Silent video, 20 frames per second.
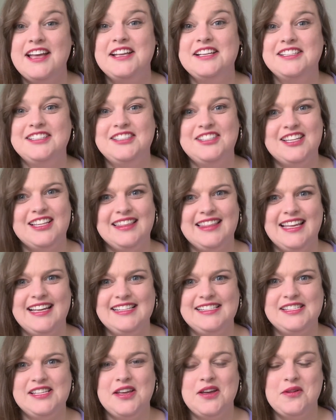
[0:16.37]
So
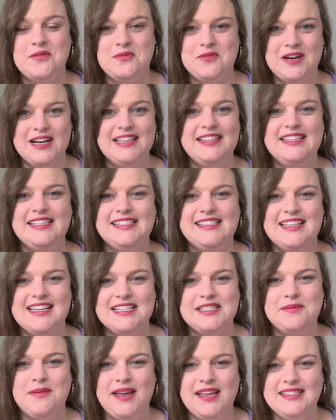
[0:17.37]
let's read this next
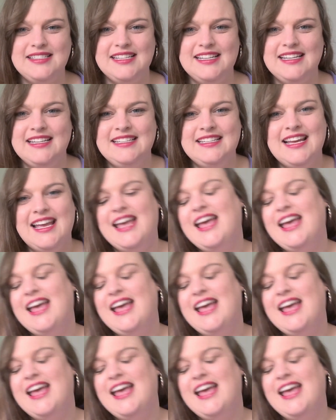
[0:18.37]
passage